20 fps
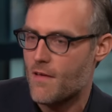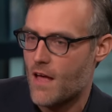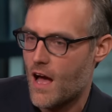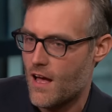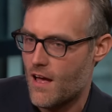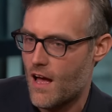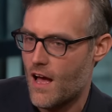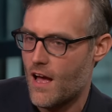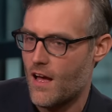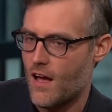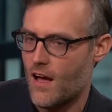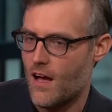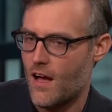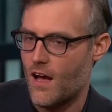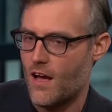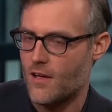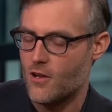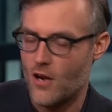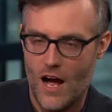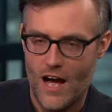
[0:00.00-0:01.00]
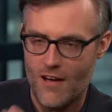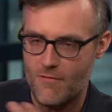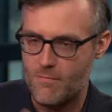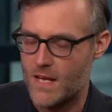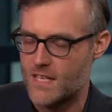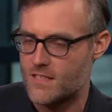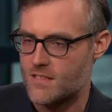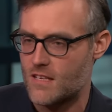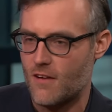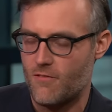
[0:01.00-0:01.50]
I, I, you know, I've
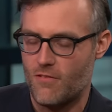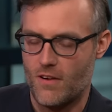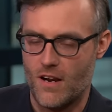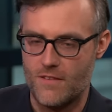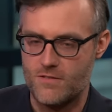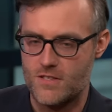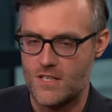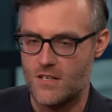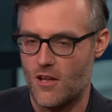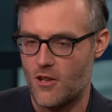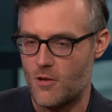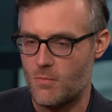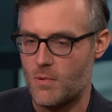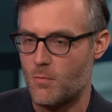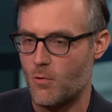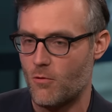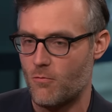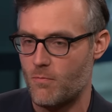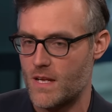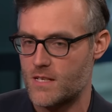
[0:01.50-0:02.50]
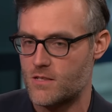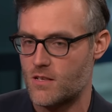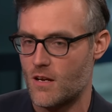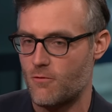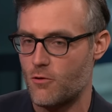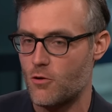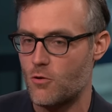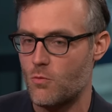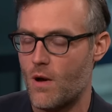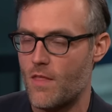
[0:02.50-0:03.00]
made stuff, and I've seen other people have made stuff
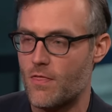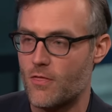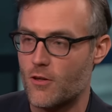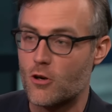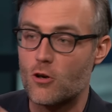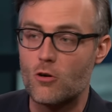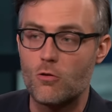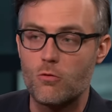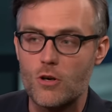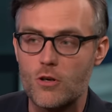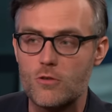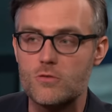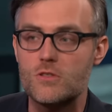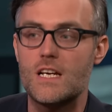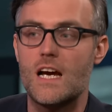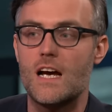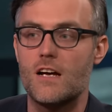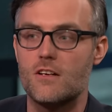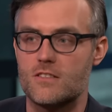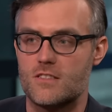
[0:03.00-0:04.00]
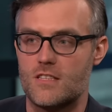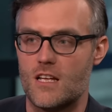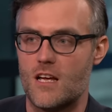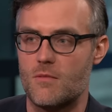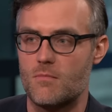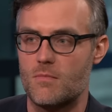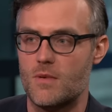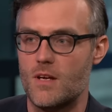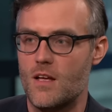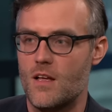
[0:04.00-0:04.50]
who, when the crew tells
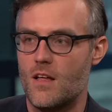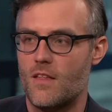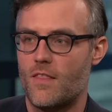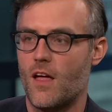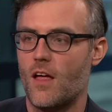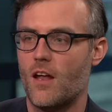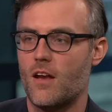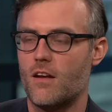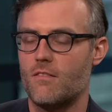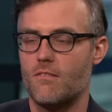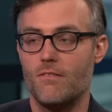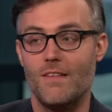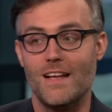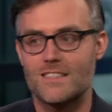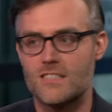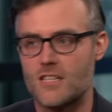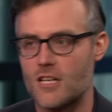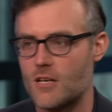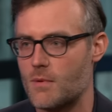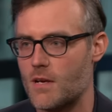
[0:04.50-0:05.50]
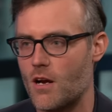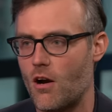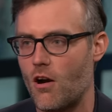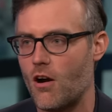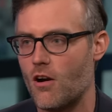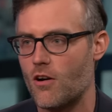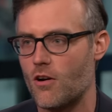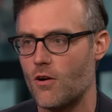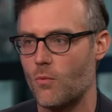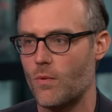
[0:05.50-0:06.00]
them that that's going to be
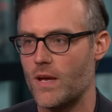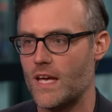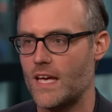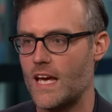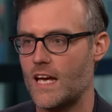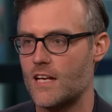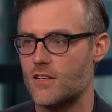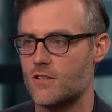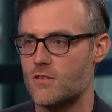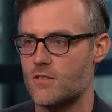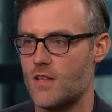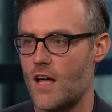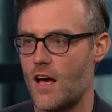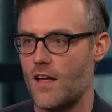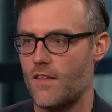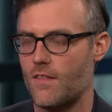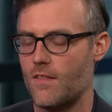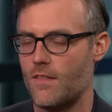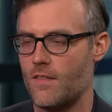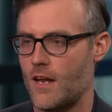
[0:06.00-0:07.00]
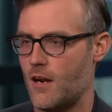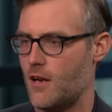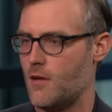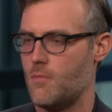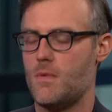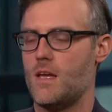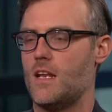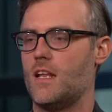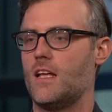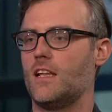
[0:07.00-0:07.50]
harder, we can't do that, they
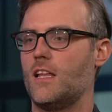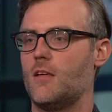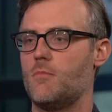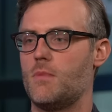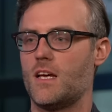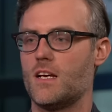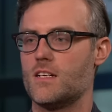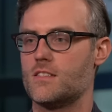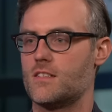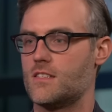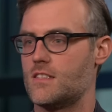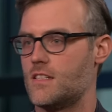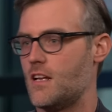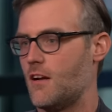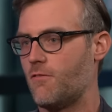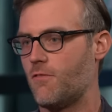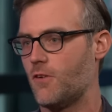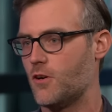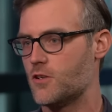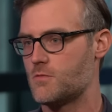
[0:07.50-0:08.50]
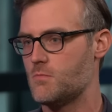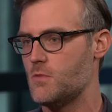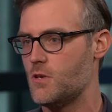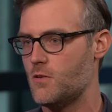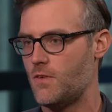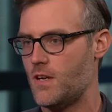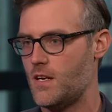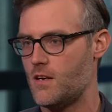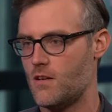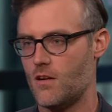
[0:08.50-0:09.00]
immediately, because it's their first
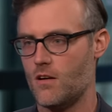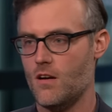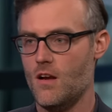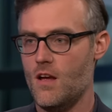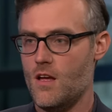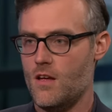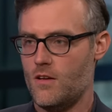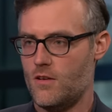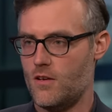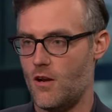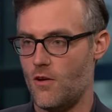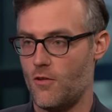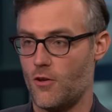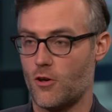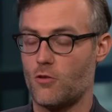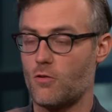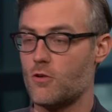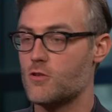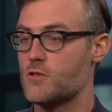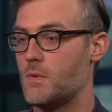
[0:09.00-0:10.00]
movie, or you know, the crew's